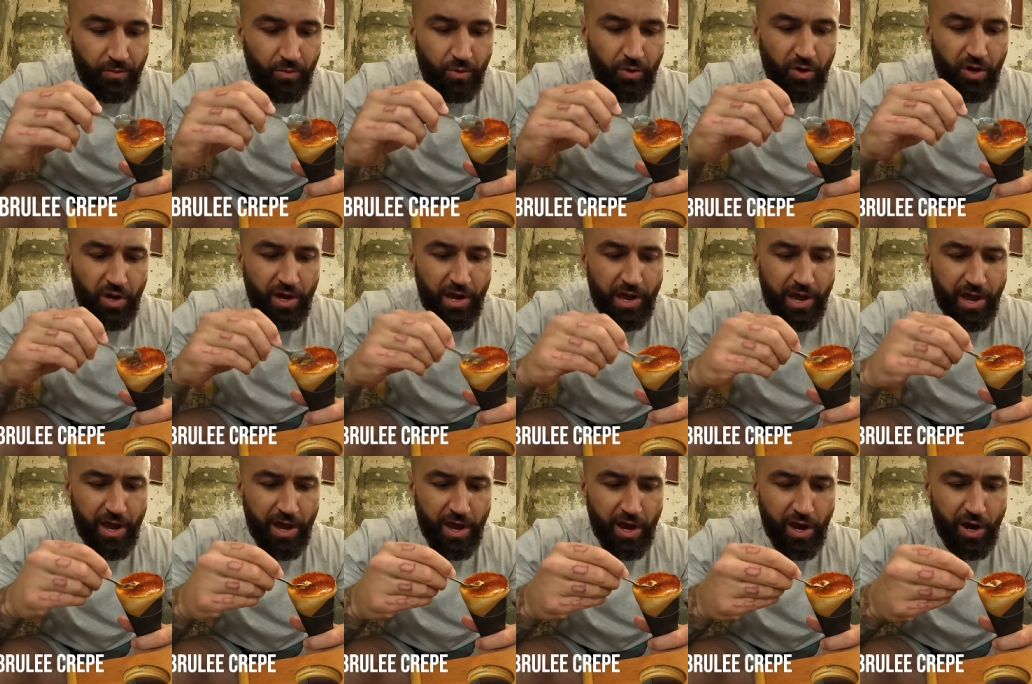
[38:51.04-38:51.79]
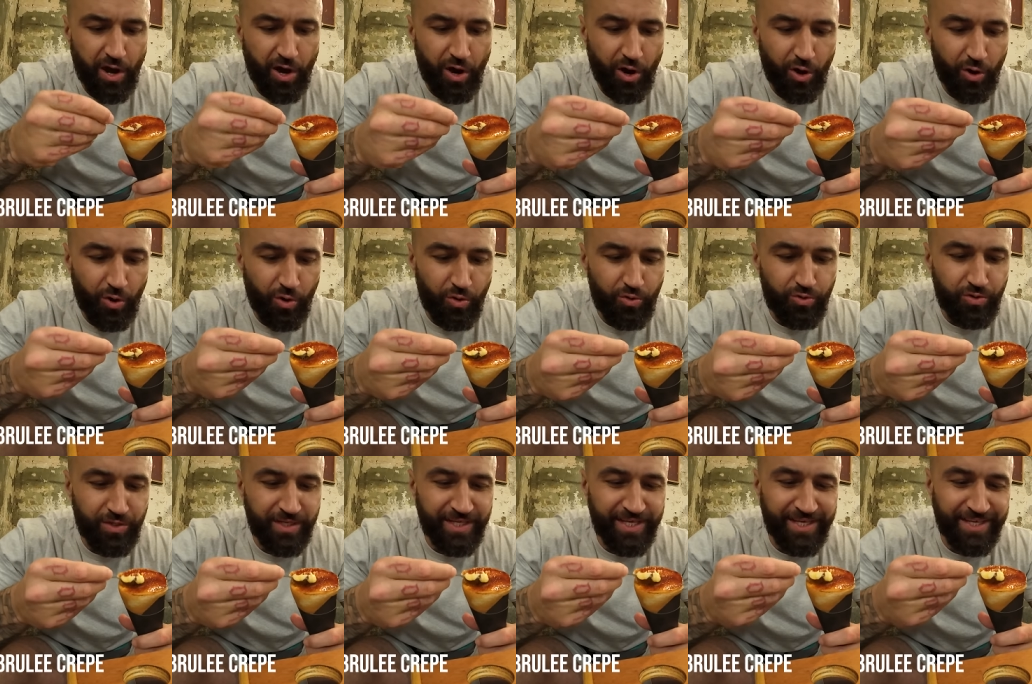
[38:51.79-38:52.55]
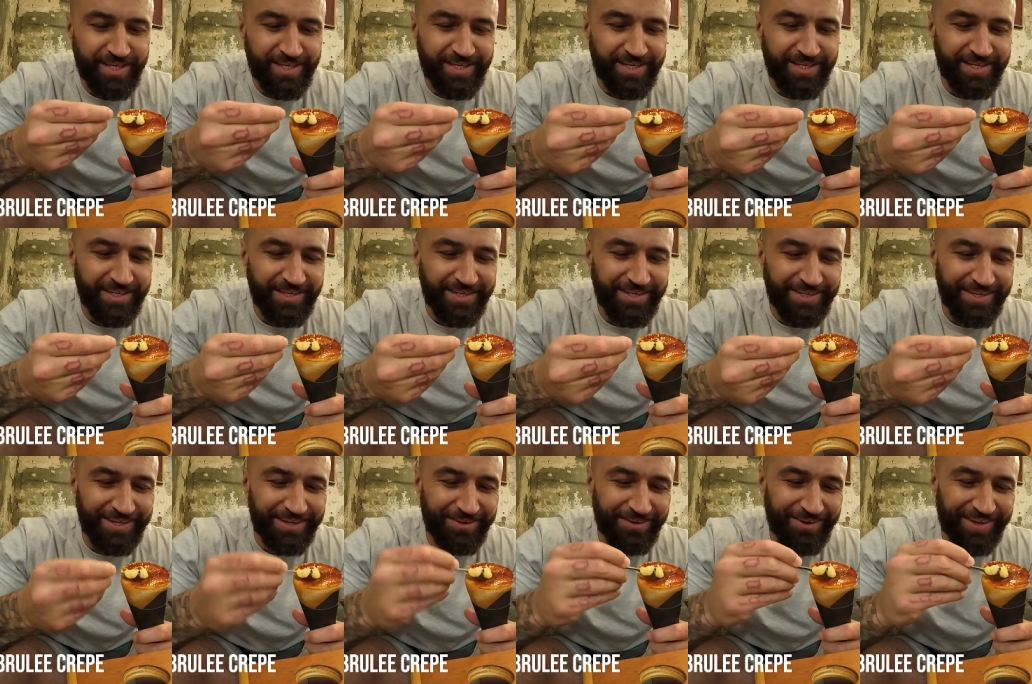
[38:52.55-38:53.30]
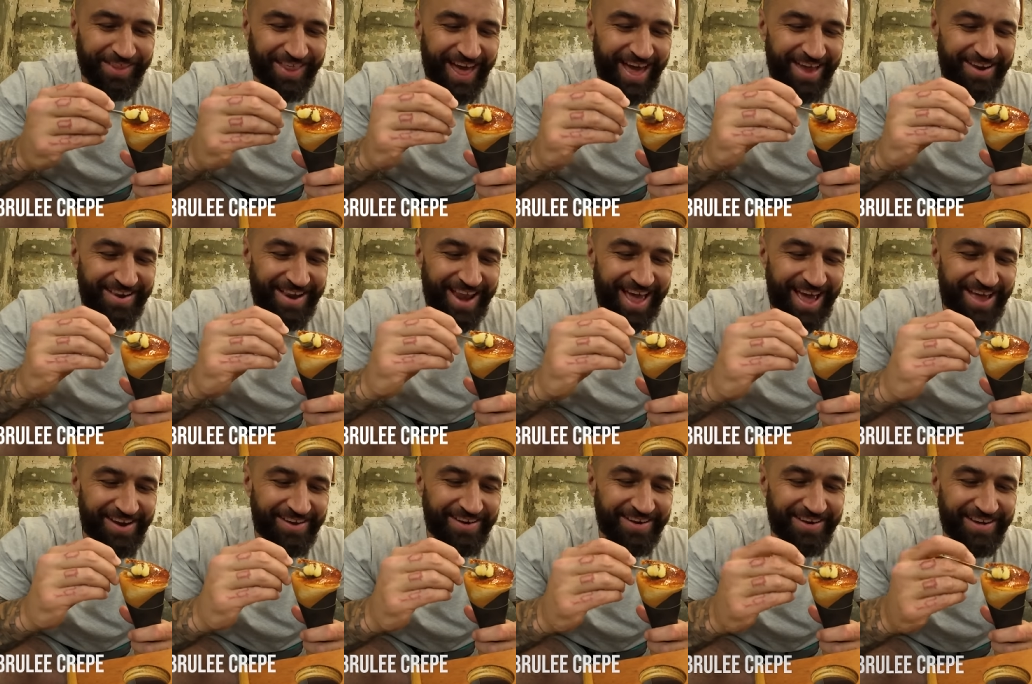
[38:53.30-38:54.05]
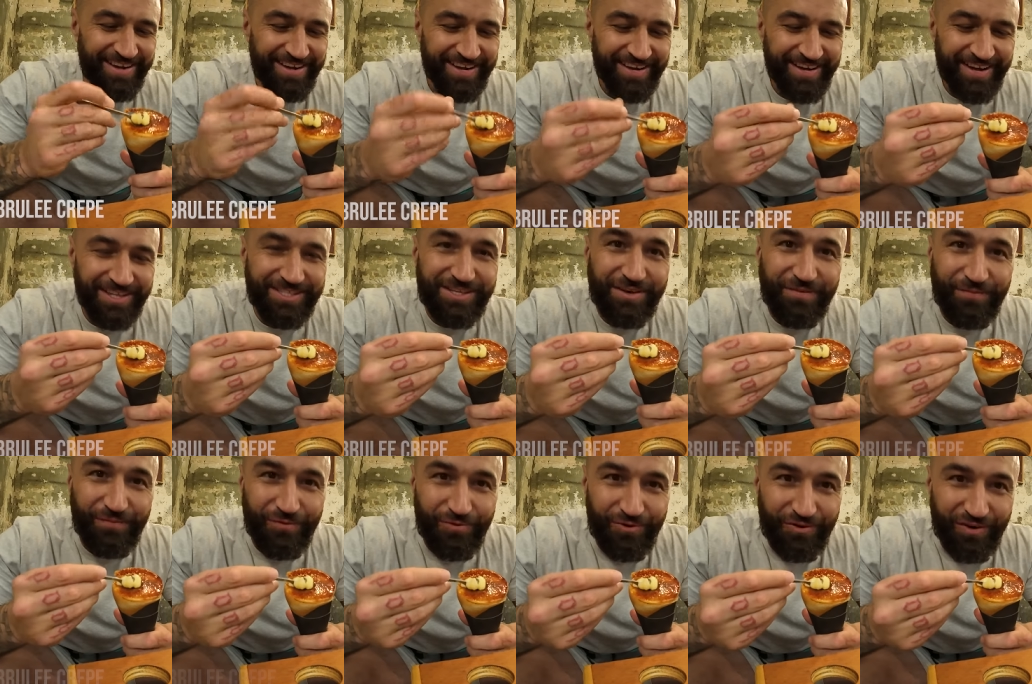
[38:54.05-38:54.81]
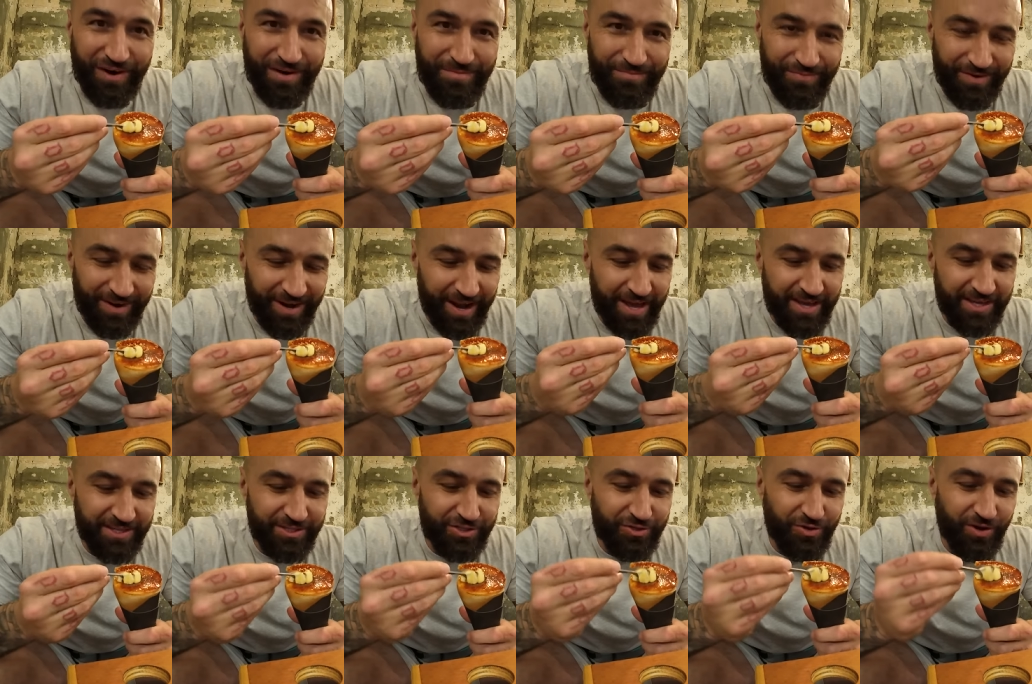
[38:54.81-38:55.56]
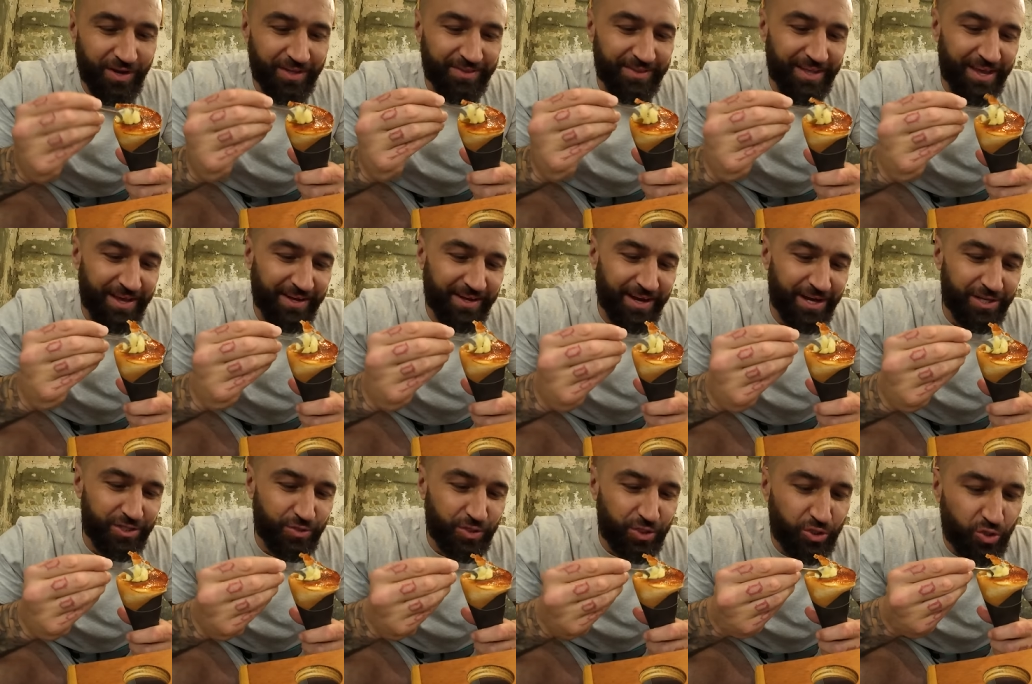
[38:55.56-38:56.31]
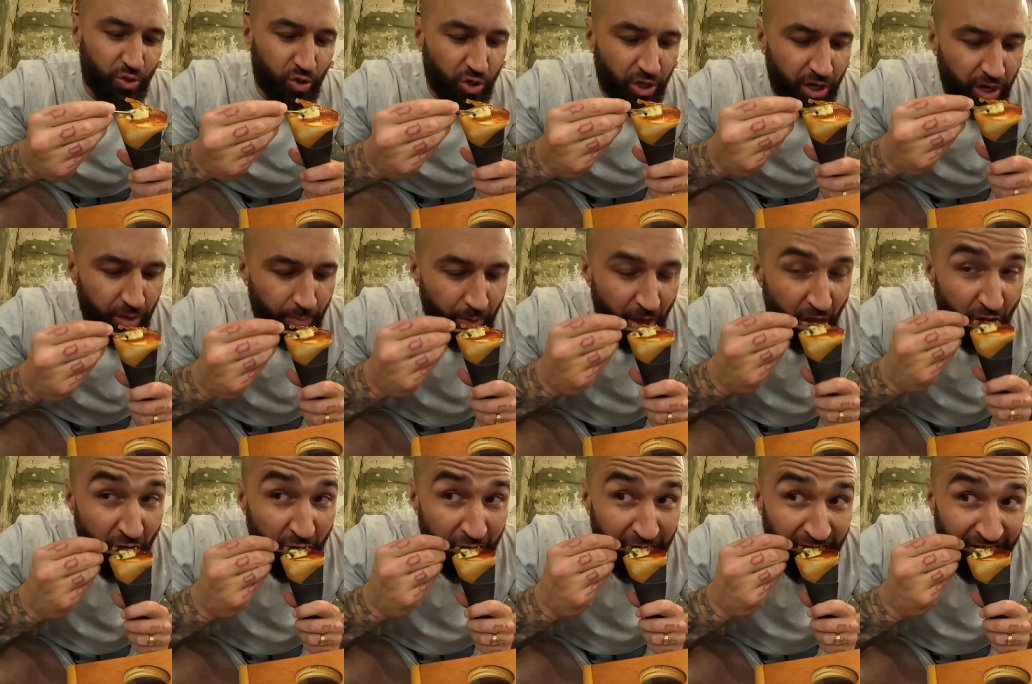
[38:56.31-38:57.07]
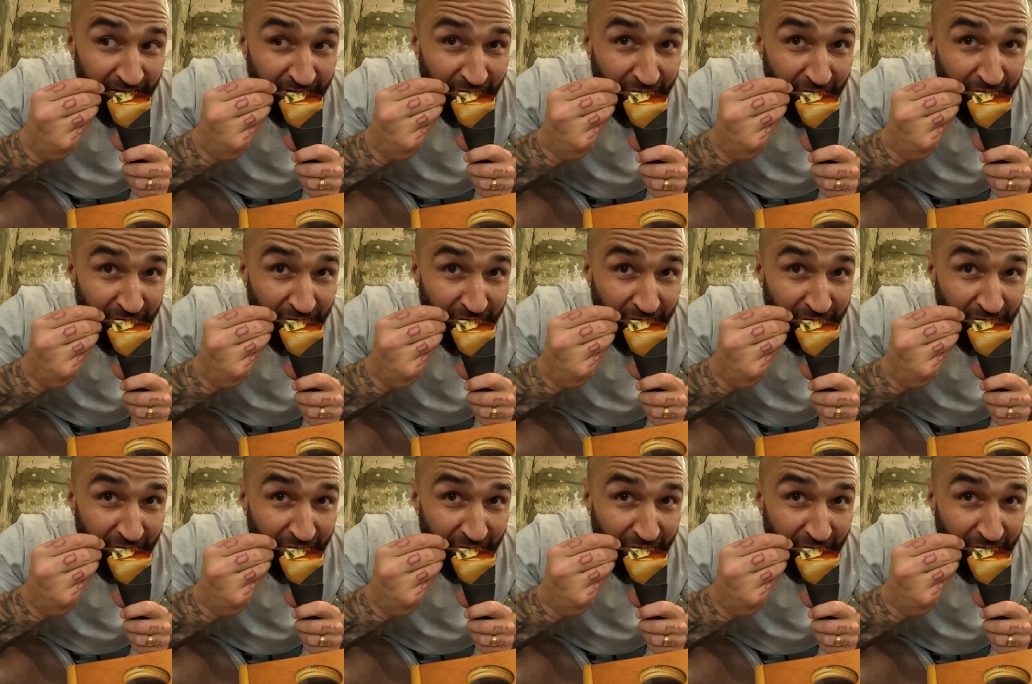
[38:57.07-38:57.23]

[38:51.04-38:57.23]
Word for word: Wow. Look at that, man. It's a full creme brulee inside there, cuz. What are you talking about?